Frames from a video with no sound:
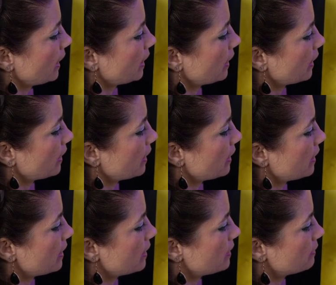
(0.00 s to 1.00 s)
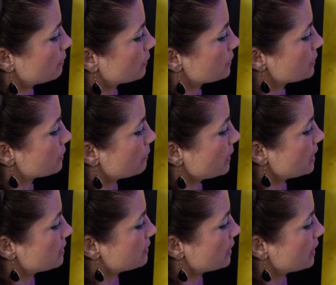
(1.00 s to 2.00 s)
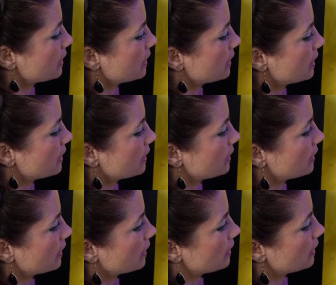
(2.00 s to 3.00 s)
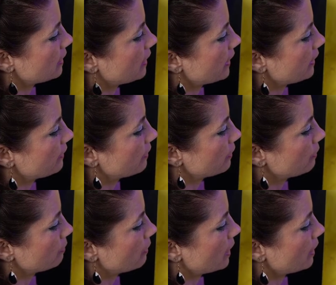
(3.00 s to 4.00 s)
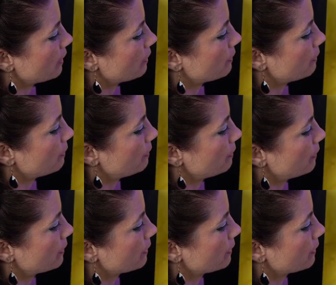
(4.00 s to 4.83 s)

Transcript: And we'll squeeze in another row.